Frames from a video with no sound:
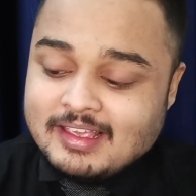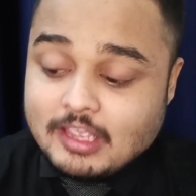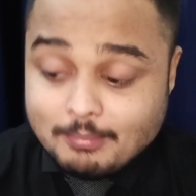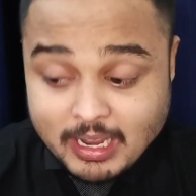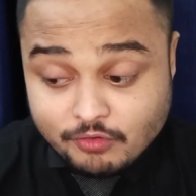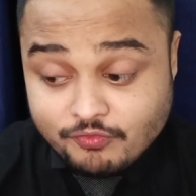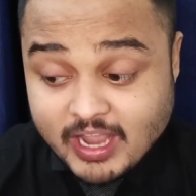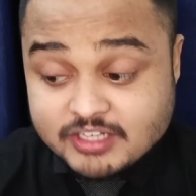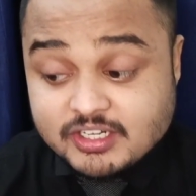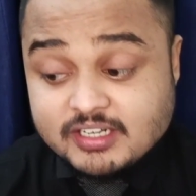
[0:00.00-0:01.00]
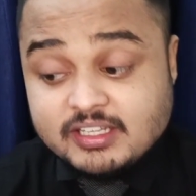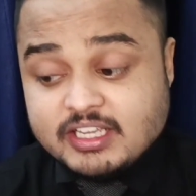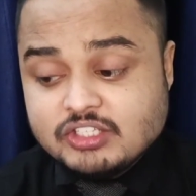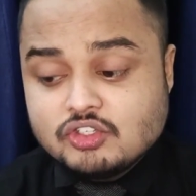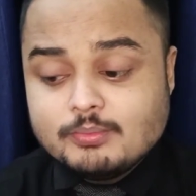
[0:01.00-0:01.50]
He manufactured
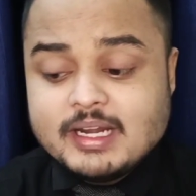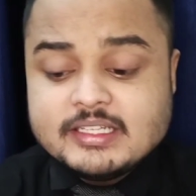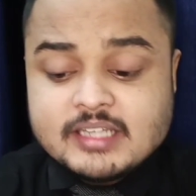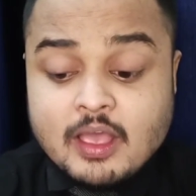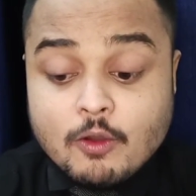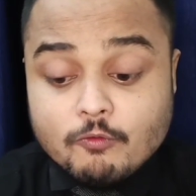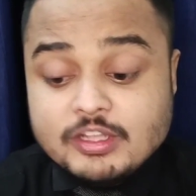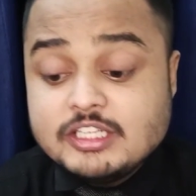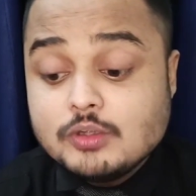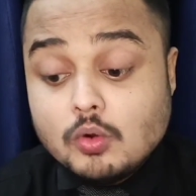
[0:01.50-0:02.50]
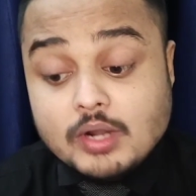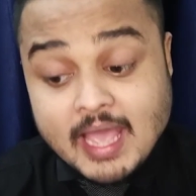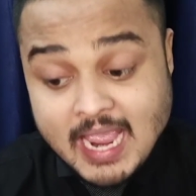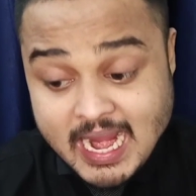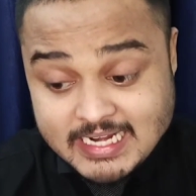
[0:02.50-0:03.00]
the instruments with his own
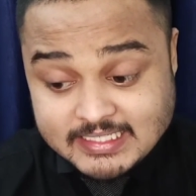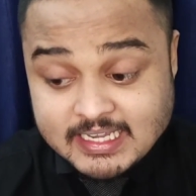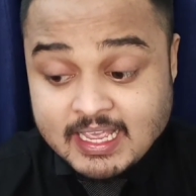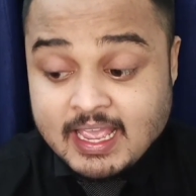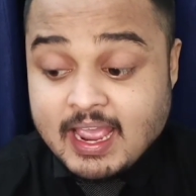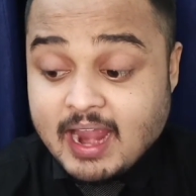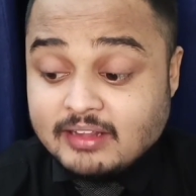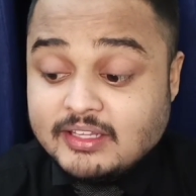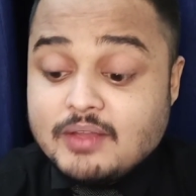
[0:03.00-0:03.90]
hands, and